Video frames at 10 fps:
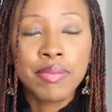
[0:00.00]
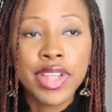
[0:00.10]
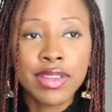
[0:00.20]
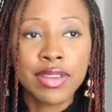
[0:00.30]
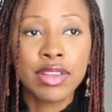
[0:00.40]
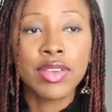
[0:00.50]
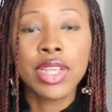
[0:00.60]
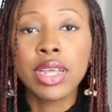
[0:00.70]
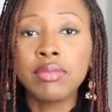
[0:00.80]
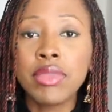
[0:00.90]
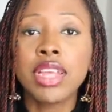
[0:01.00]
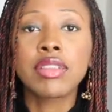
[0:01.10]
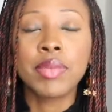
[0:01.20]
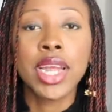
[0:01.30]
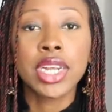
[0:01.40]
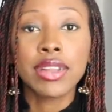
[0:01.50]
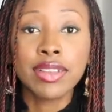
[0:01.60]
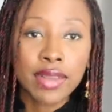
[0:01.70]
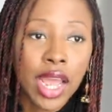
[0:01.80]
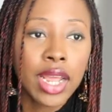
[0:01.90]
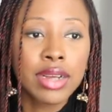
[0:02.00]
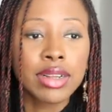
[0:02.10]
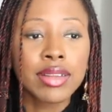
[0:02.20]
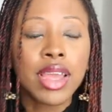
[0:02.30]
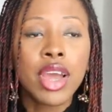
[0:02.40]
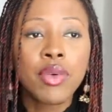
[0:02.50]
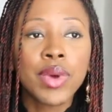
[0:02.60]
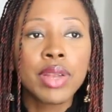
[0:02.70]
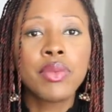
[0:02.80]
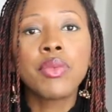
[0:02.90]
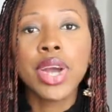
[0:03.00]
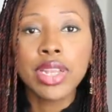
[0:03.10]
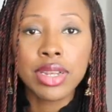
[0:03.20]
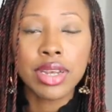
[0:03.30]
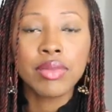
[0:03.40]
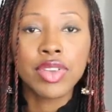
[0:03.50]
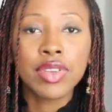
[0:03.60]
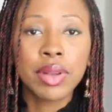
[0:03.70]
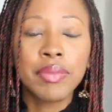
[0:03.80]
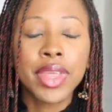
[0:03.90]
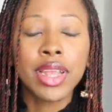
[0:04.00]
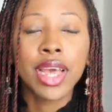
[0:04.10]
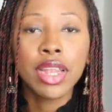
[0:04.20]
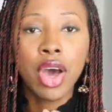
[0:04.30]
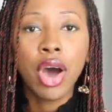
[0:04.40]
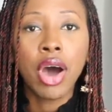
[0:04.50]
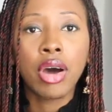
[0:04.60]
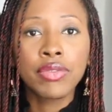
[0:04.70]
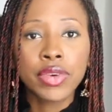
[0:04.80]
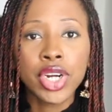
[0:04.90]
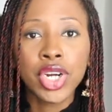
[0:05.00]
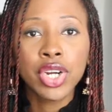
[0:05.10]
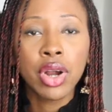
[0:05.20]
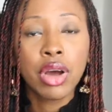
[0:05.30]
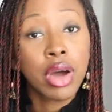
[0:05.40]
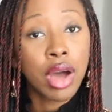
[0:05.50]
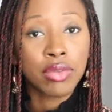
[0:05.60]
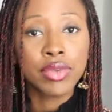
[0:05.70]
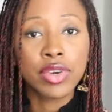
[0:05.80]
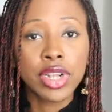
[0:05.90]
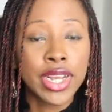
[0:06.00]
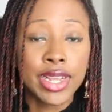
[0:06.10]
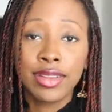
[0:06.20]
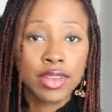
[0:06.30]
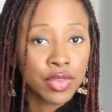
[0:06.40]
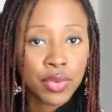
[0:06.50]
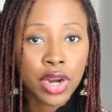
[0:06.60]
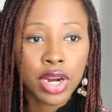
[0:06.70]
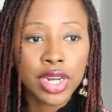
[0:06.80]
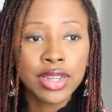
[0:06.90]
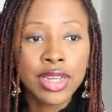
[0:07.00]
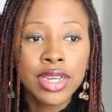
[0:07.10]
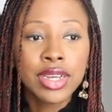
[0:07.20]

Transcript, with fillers: pieces, you can mix match styles when when it comes to something that of uh, overall like destroyed